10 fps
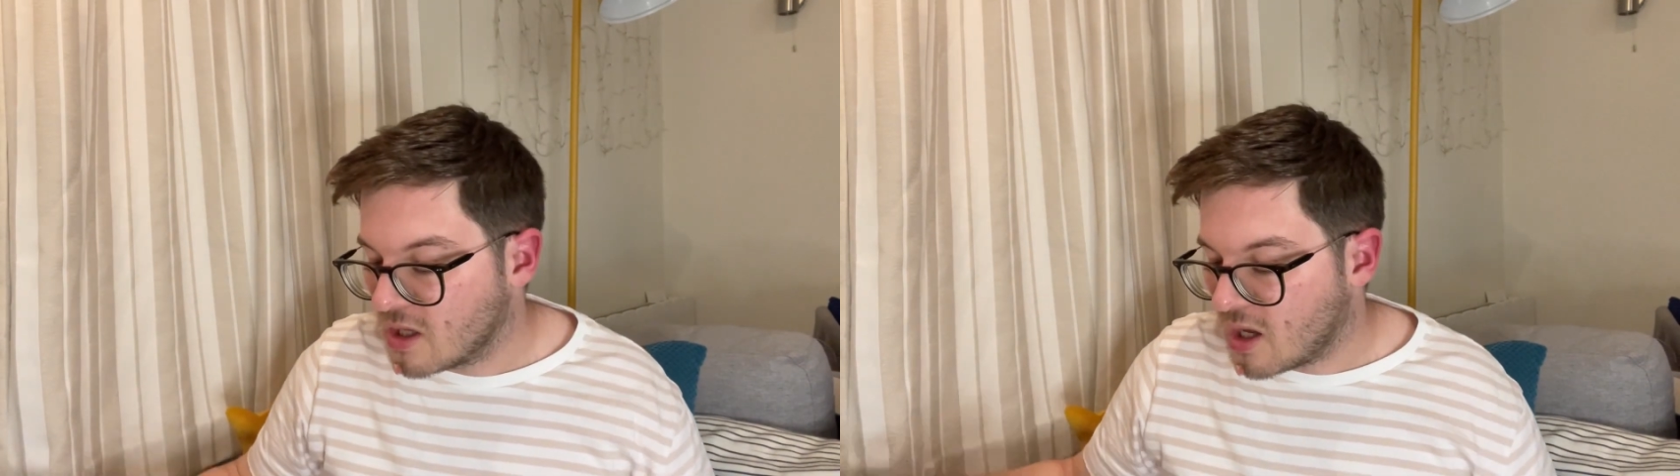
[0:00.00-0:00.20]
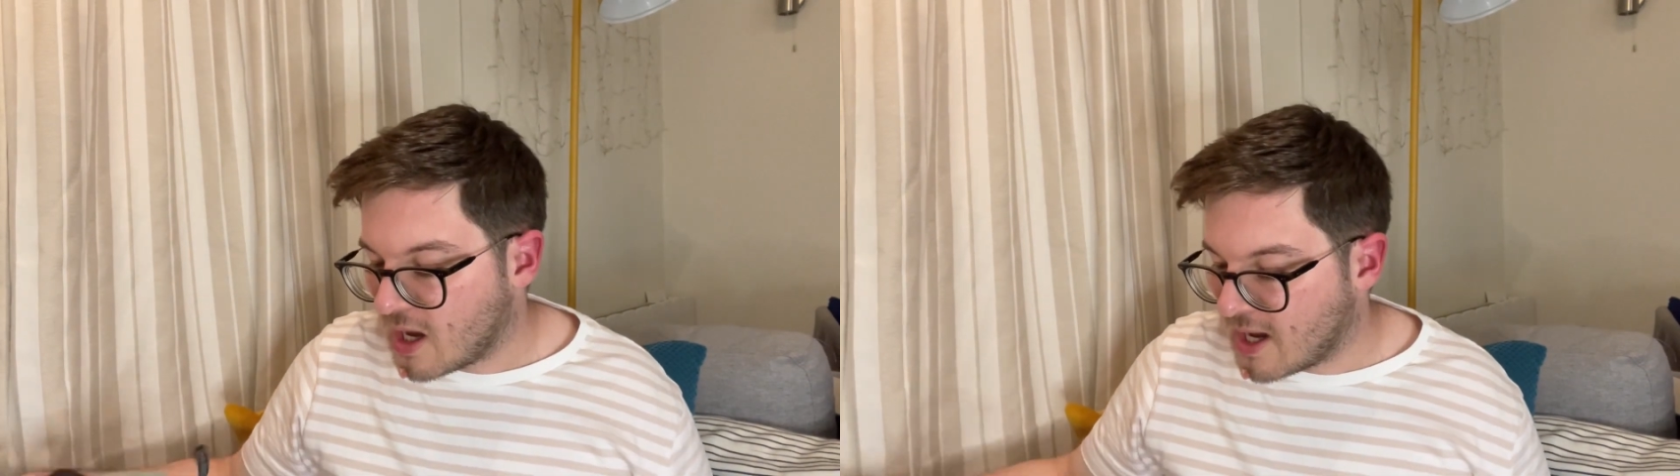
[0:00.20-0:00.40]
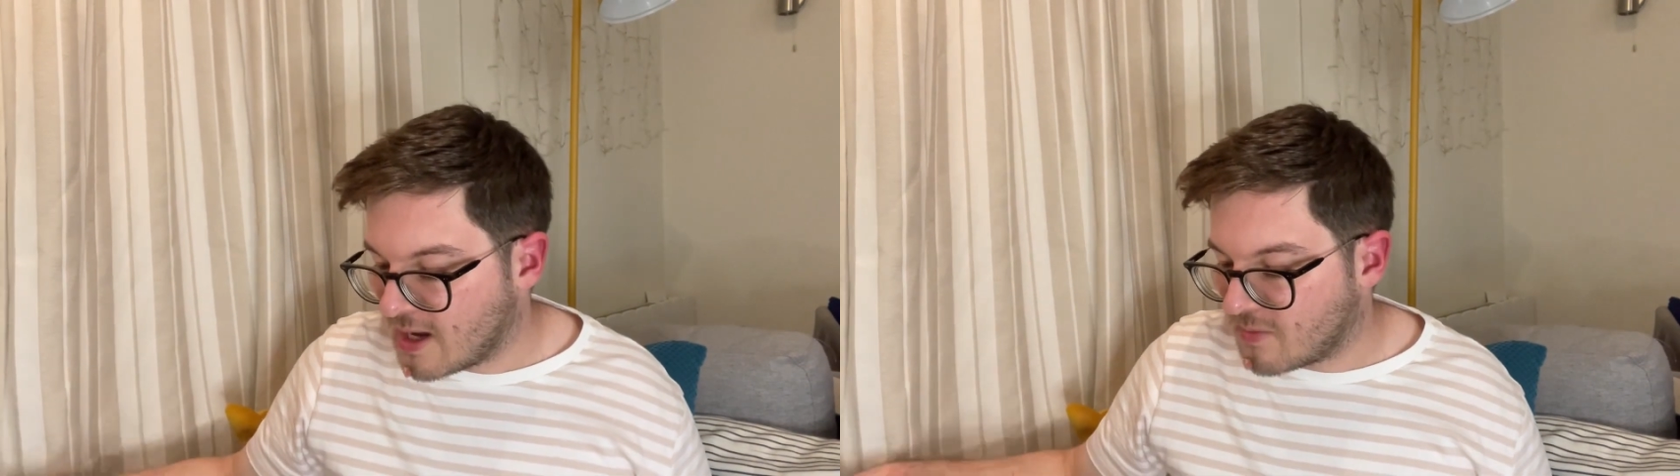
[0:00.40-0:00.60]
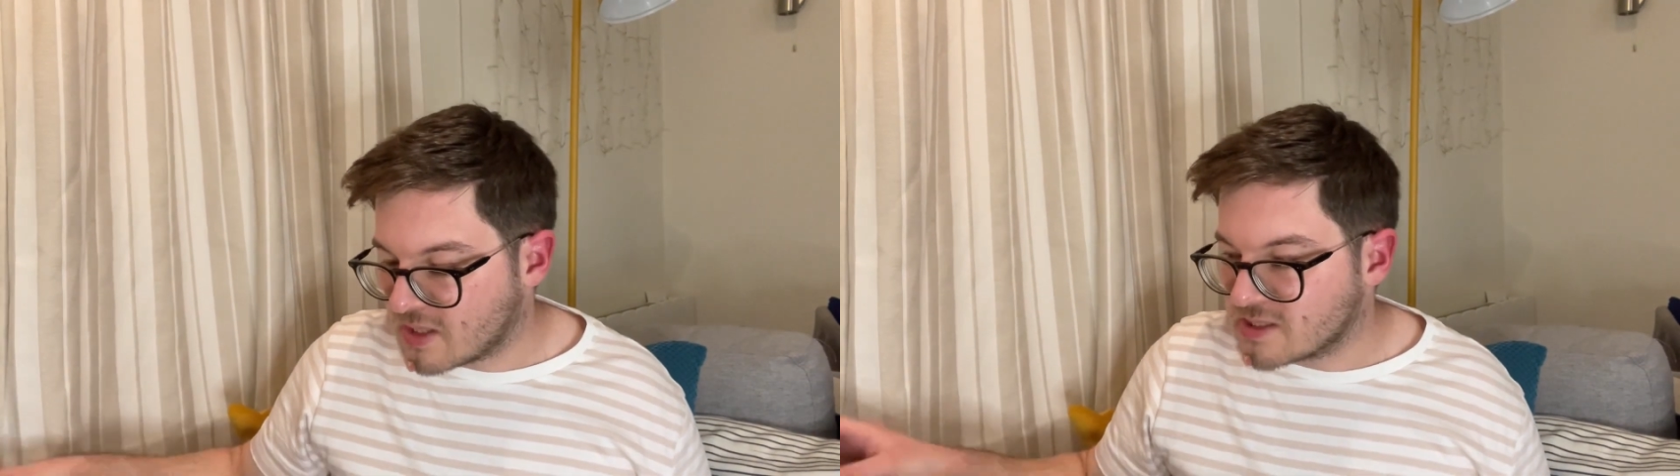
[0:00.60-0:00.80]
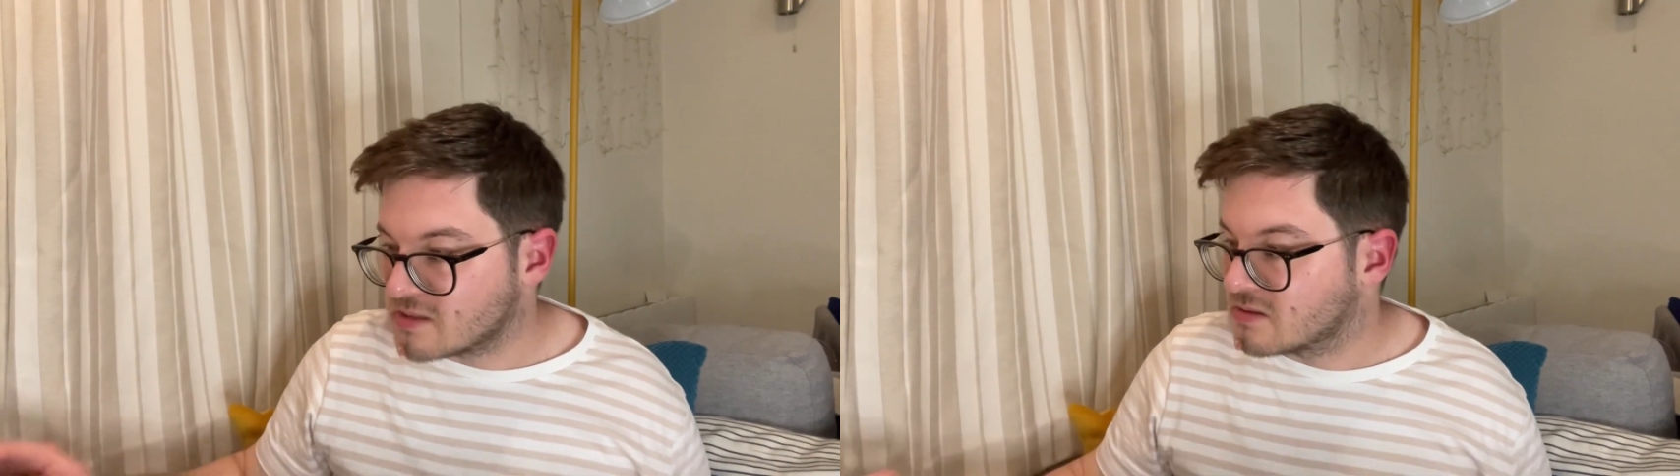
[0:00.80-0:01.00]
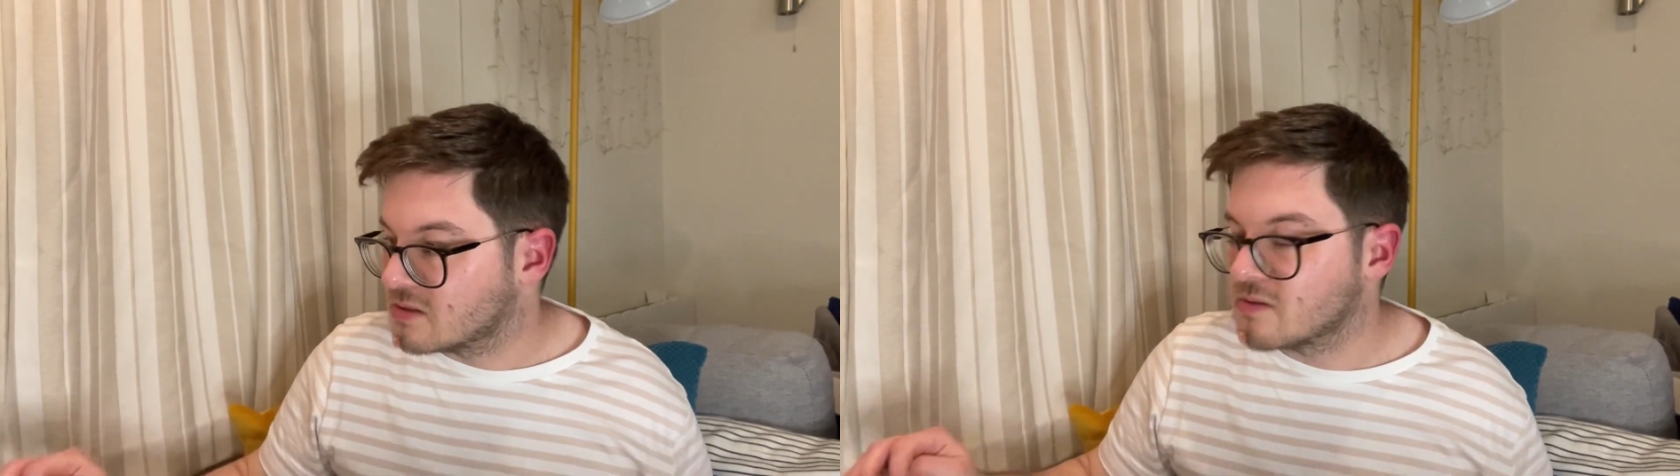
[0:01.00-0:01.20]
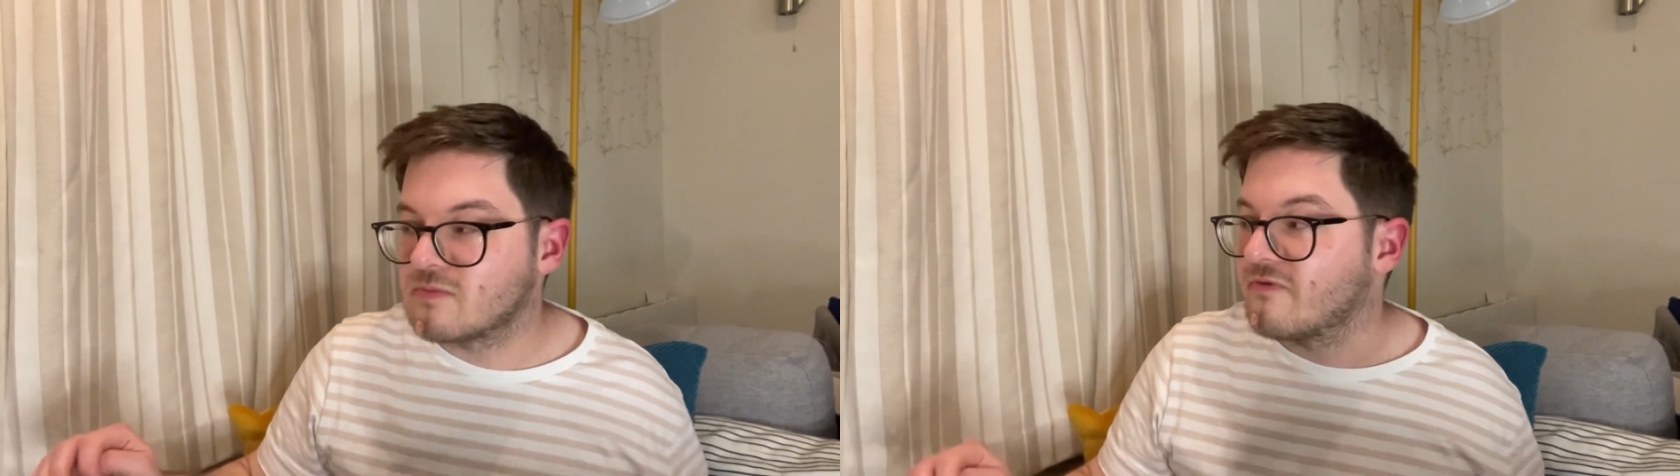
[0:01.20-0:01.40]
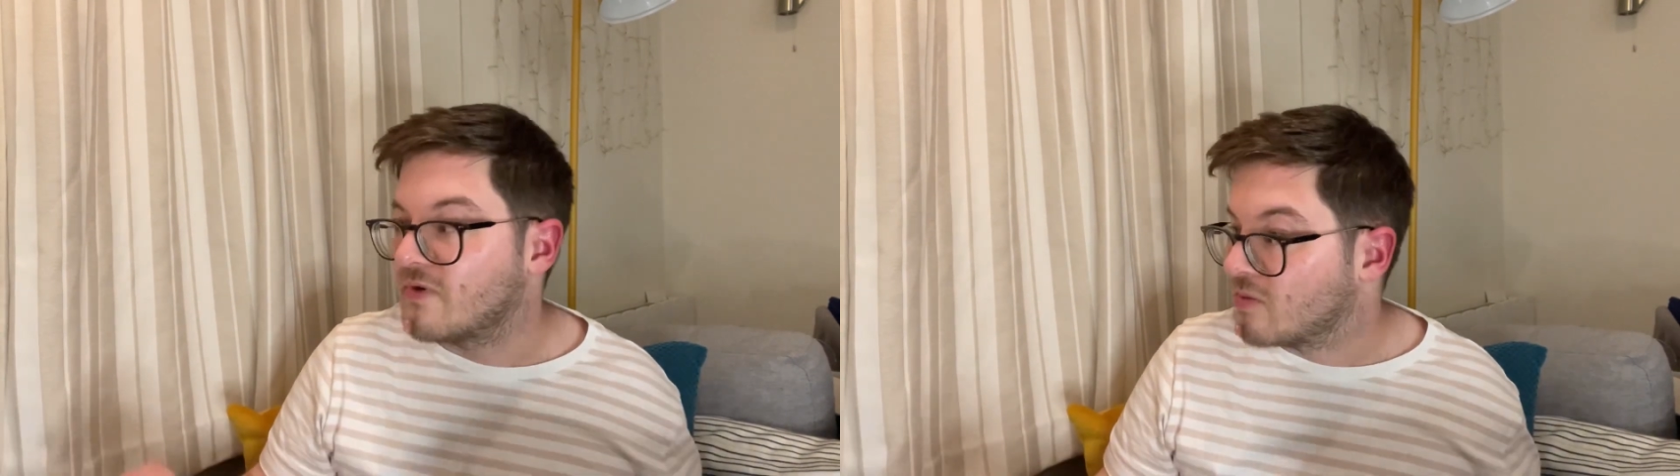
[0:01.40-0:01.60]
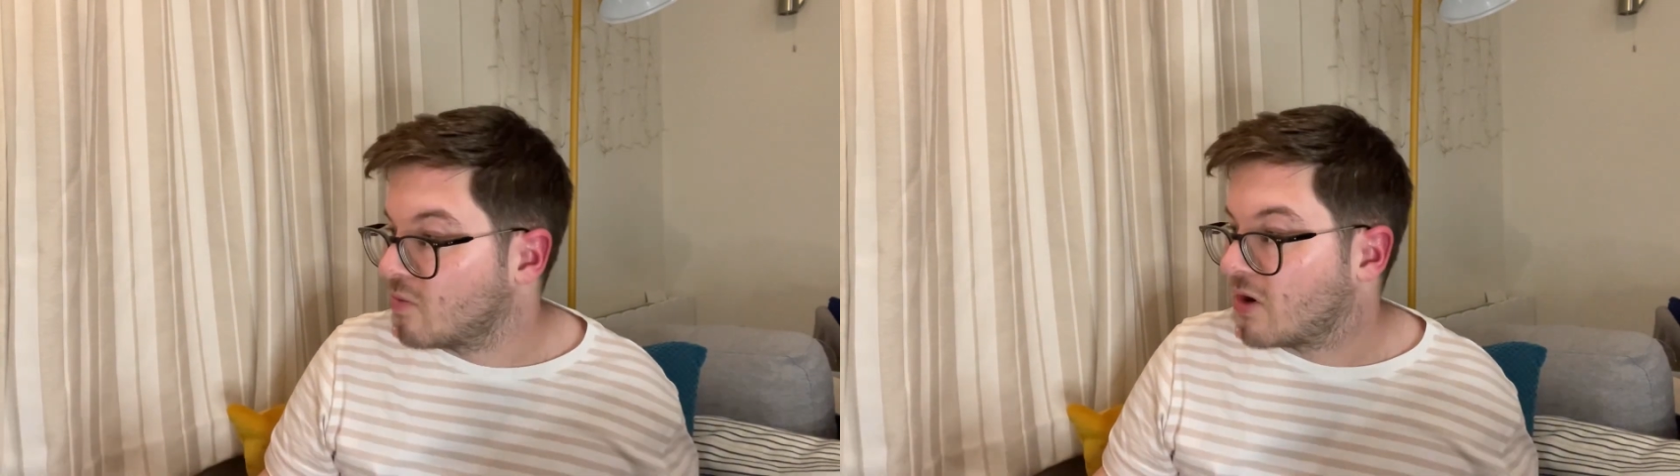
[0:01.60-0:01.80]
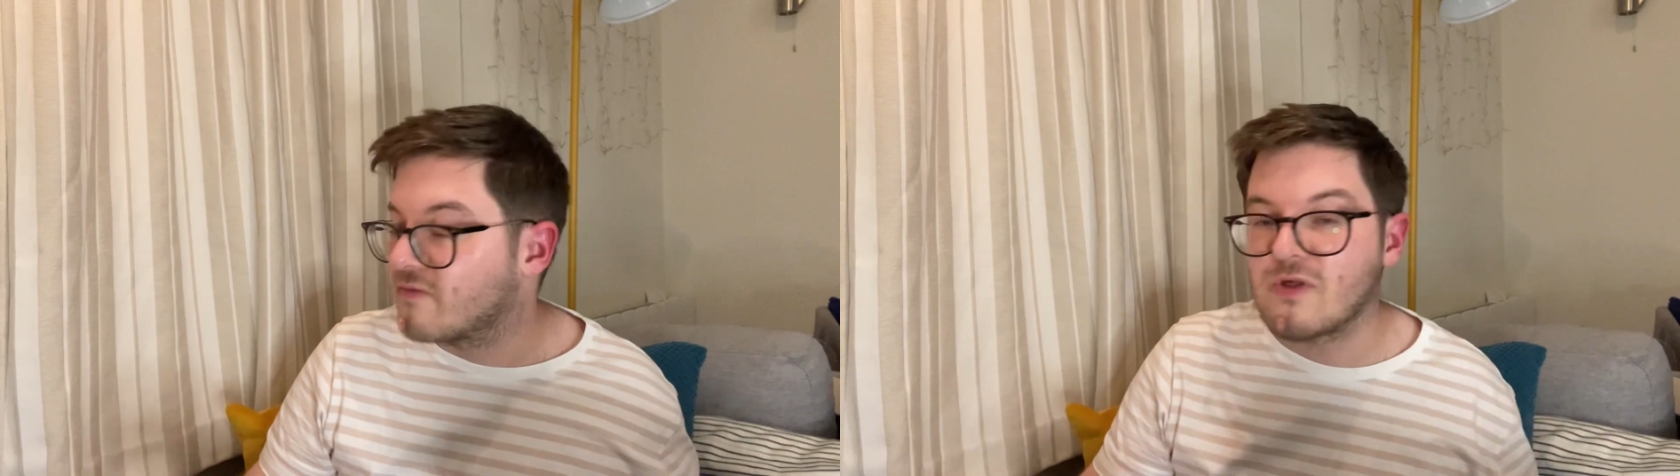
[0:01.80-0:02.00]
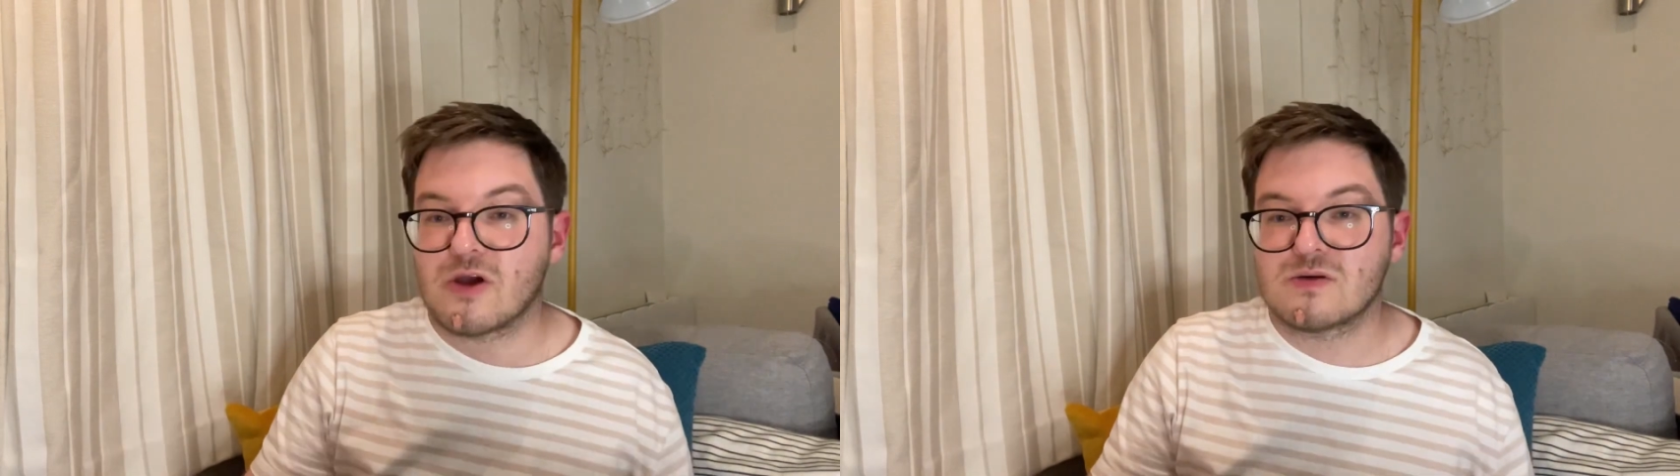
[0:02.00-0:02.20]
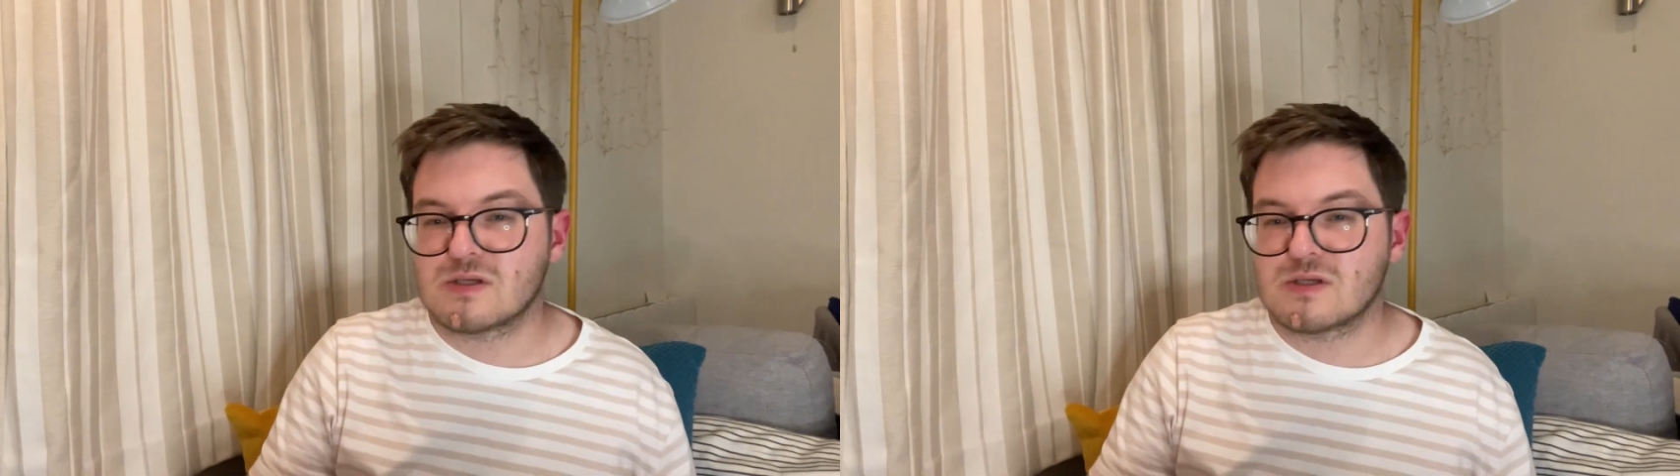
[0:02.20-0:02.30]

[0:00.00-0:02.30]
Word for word: Um, I did film one of those.